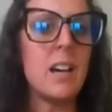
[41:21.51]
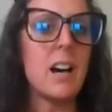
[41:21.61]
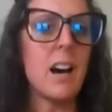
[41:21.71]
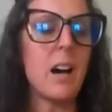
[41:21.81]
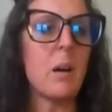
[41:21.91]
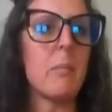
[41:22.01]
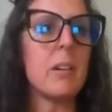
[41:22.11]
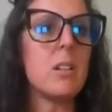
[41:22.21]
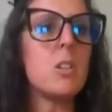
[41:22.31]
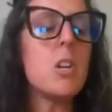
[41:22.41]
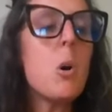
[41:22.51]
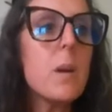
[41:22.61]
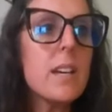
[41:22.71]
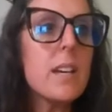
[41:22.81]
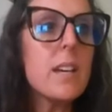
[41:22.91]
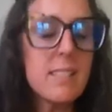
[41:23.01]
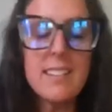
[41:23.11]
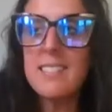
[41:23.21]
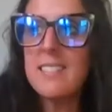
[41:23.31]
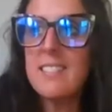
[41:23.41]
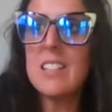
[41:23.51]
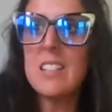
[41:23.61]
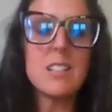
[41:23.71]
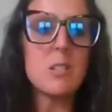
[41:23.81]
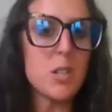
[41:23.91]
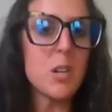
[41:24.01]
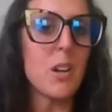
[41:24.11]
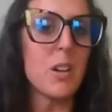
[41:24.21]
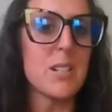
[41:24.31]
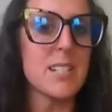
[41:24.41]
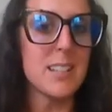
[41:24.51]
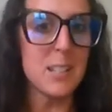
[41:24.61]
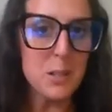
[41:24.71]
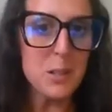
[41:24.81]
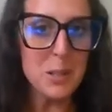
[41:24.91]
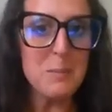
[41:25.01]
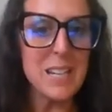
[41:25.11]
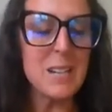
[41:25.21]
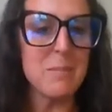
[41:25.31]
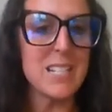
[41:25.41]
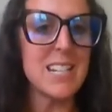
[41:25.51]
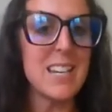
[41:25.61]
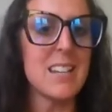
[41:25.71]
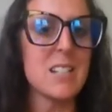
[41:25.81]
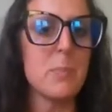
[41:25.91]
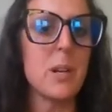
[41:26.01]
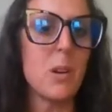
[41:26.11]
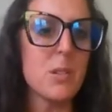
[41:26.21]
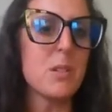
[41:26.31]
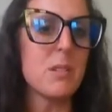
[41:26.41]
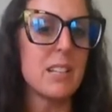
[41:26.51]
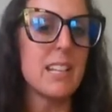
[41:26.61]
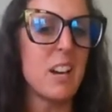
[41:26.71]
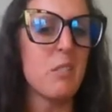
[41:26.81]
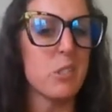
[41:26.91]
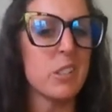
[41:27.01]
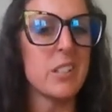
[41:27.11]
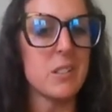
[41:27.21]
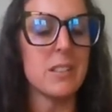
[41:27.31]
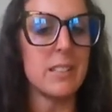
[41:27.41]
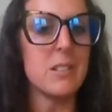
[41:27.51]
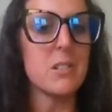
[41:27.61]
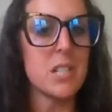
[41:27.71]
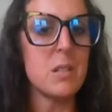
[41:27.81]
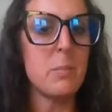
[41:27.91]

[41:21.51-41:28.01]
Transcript: knowing that they're dogs and that they're going to make mistakes, but also that they have really good leadership.